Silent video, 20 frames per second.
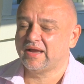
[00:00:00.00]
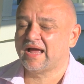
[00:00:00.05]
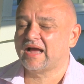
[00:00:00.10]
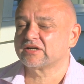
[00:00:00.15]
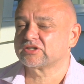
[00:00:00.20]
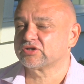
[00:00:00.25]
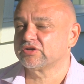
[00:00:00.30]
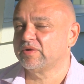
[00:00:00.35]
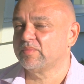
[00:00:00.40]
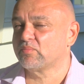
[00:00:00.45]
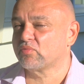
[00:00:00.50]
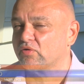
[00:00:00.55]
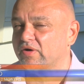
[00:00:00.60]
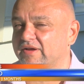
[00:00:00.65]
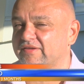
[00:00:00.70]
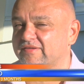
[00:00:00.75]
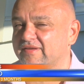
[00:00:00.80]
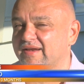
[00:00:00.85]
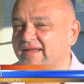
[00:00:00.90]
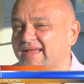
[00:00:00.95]
actually
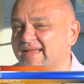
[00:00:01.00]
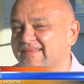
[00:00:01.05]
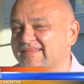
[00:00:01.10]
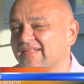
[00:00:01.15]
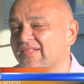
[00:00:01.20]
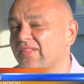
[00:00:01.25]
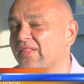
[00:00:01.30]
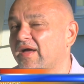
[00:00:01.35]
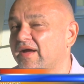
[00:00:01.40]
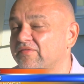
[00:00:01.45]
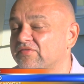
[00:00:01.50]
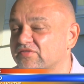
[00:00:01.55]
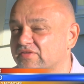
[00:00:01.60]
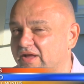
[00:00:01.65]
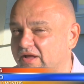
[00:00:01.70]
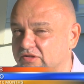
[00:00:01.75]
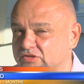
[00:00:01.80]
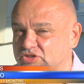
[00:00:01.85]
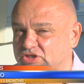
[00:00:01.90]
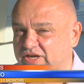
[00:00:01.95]
embrace it as a
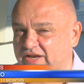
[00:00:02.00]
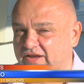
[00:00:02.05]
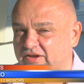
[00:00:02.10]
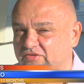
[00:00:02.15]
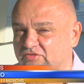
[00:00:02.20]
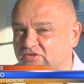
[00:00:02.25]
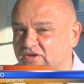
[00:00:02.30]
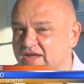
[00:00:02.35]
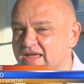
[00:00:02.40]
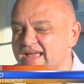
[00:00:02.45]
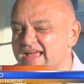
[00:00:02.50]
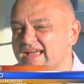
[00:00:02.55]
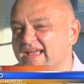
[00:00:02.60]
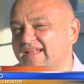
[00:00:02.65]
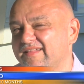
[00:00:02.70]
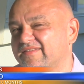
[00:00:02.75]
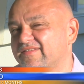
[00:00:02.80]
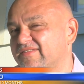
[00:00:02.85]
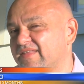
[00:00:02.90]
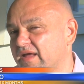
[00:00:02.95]
lifestyle change
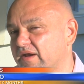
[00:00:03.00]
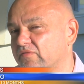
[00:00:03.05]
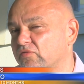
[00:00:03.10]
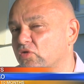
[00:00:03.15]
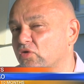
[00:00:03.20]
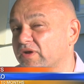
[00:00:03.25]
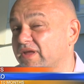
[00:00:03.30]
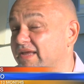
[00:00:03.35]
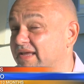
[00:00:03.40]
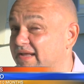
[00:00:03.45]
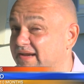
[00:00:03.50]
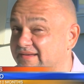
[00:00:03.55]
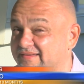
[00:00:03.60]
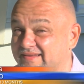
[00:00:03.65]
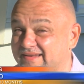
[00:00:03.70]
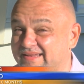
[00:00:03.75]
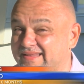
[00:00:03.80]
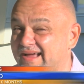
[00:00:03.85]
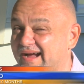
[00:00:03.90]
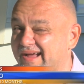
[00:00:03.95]
instead of looking at it as
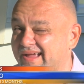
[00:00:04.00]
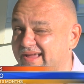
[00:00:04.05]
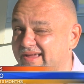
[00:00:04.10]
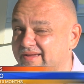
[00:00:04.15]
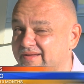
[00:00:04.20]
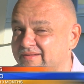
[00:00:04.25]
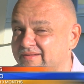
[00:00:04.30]
a diet.